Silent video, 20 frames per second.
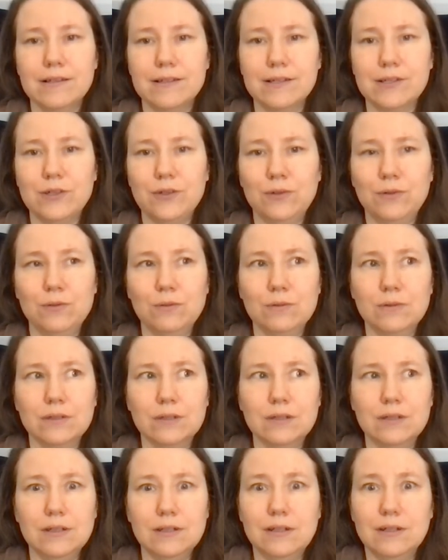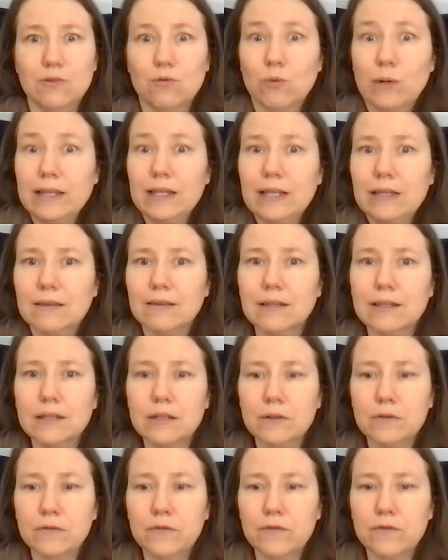to really
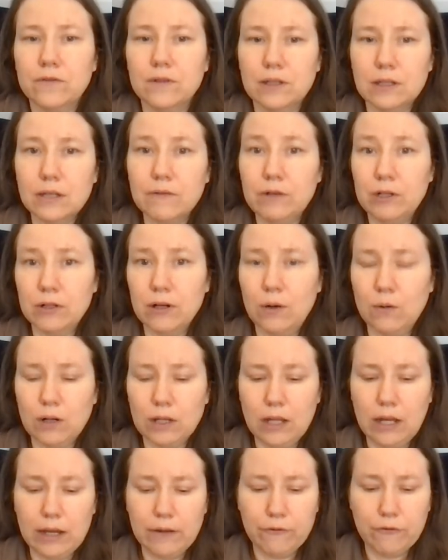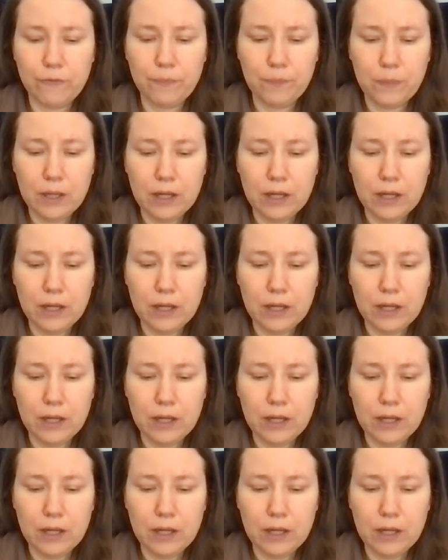live your own life.